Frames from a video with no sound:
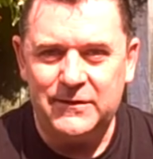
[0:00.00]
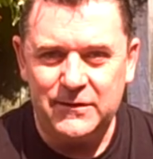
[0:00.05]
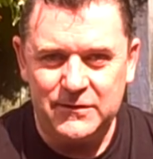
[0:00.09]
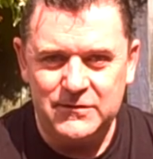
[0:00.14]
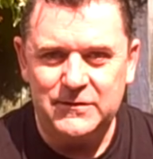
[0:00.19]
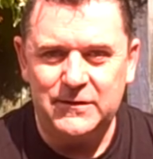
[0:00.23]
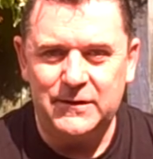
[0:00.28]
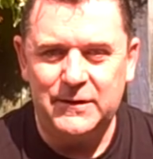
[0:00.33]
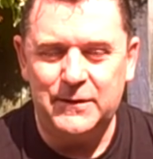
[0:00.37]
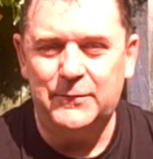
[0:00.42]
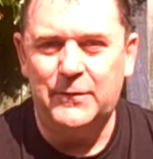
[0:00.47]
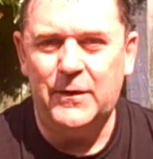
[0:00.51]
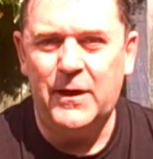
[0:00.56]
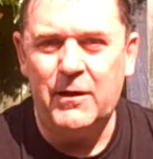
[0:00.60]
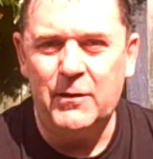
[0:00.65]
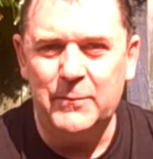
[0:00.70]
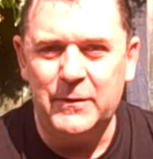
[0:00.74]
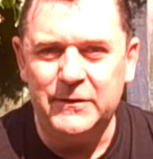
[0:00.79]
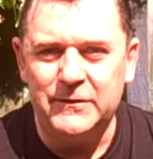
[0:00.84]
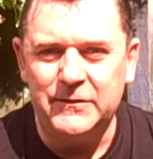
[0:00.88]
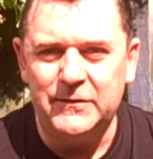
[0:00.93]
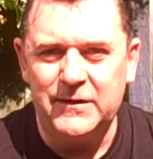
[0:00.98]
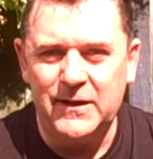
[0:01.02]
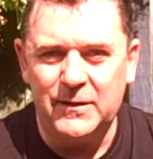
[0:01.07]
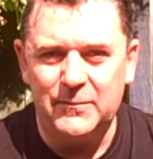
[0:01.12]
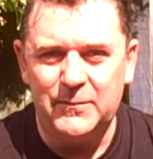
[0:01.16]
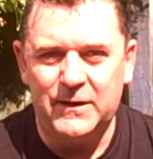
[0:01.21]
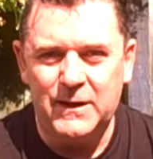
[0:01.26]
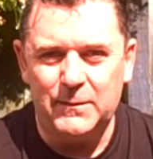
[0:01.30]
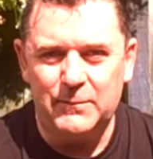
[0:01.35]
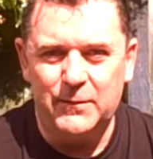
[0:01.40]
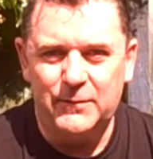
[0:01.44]
digital environments as
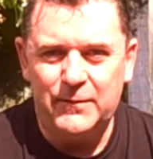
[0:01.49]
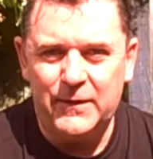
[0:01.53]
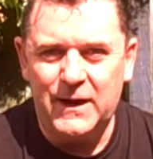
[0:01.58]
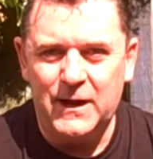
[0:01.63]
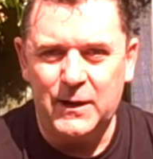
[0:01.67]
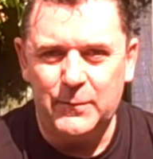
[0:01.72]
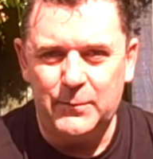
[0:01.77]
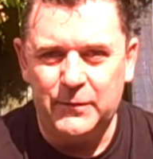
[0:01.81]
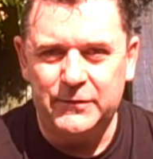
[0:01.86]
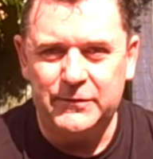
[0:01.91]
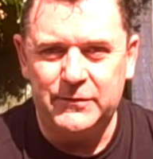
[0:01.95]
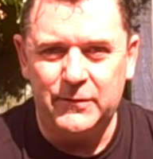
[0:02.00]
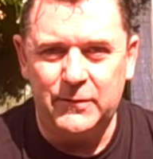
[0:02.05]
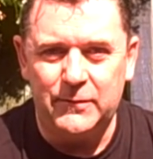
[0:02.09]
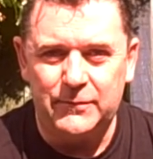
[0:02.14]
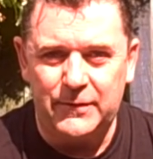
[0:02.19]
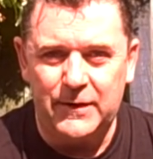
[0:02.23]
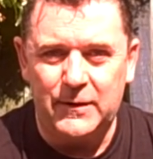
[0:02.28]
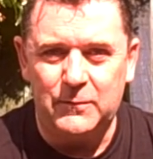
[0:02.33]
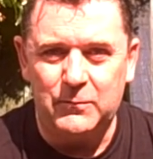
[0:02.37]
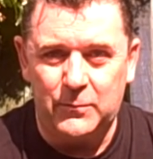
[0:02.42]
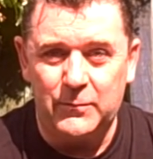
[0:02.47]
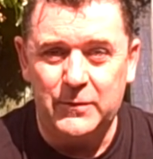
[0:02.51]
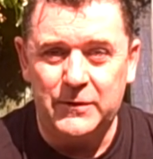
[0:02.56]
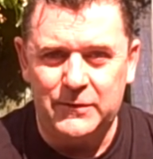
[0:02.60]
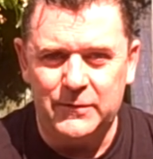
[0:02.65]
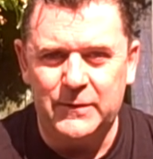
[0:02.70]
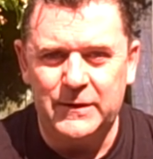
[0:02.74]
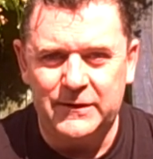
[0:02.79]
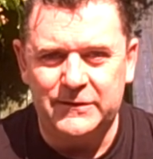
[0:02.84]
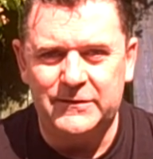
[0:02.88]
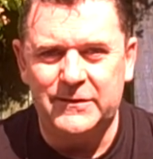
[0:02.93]
they become available. So in fact what
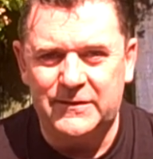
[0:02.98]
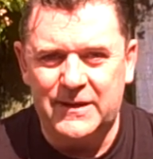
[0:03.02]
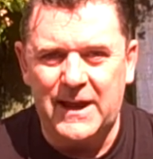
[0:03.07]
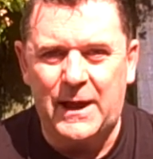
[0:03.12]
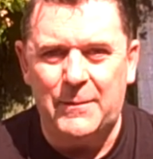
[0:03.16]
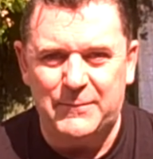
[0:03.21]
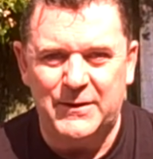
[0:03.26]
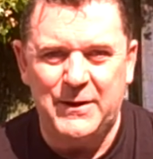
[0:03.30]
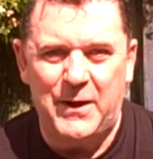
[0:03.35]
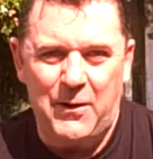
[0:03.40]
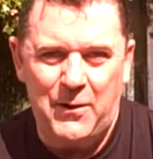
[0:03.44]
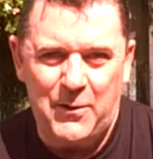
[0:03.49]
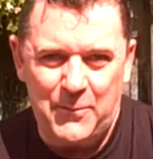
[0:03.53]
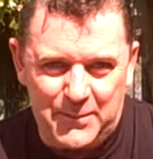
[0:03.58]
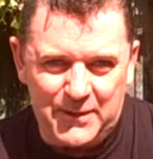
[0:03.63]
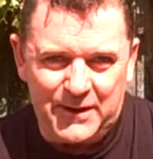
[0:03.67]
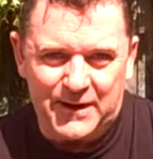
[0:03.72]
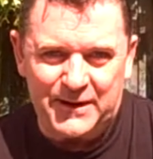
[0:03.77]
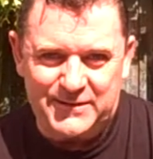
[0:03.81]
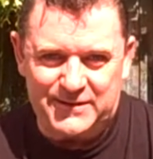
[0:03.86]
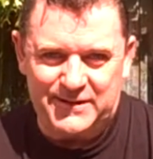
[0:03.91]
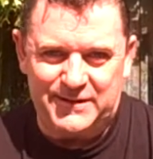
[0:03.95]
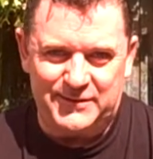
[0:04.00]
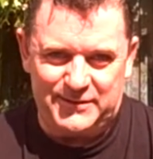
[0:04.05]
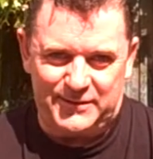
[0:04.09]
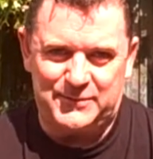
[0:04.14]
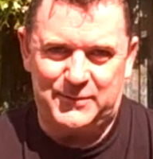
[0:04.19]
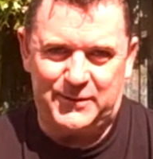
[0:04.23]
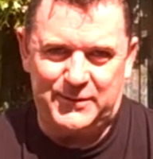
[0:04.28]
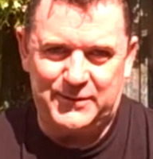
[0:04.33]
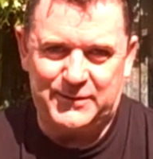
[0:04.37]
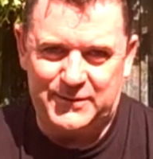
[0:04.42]
we're doing is adapting our abilities
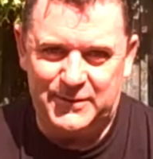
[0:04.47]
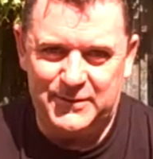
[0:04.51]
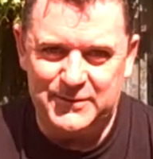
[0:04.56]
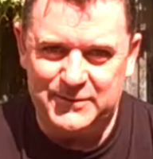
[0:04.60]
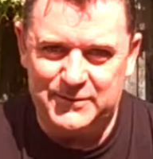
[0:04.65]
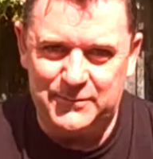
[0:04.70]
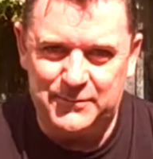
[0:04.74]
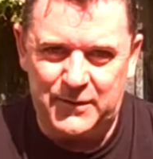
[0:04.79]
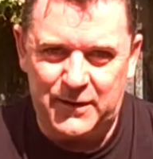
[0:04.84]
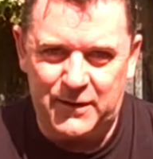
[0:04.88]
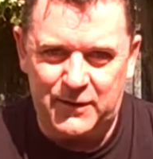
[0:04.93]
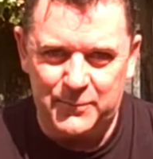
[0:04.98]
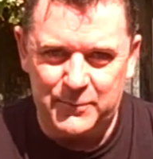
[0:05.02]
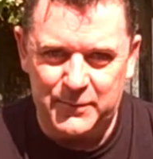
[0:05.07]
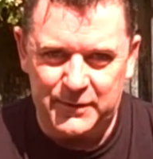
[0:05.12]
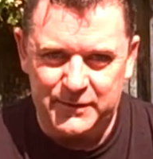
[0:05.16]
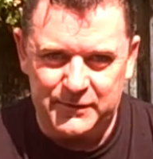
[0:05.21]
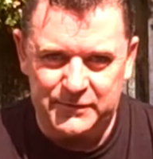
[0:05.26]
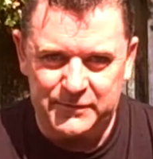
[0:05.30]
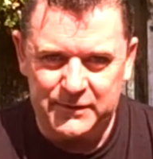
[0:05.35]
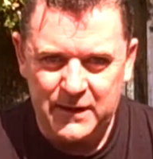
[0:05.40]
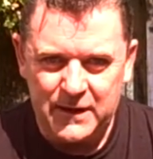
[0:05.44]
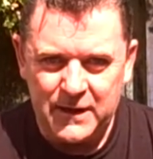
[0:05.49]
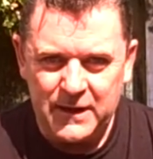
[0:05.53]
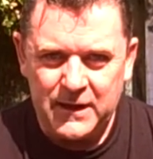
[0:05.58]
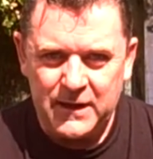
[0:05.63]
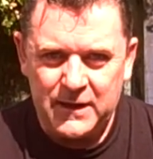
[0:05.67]
across those environments.